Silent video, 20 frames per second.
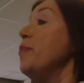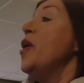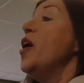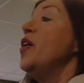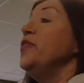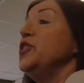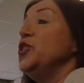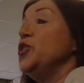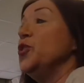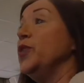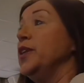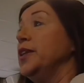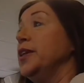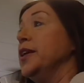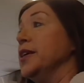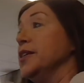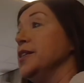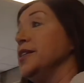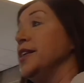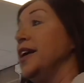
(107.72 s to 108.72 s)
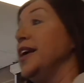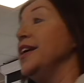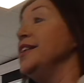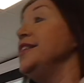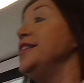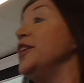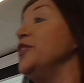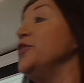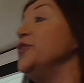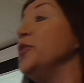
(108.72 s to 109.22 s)
I'm after doing this,
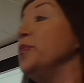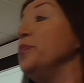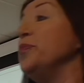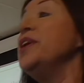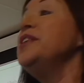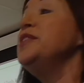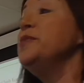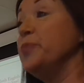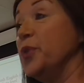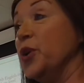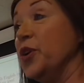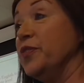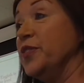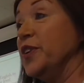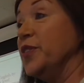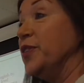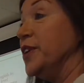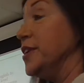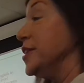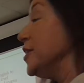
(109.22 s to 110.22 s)
instead of the present perfect, for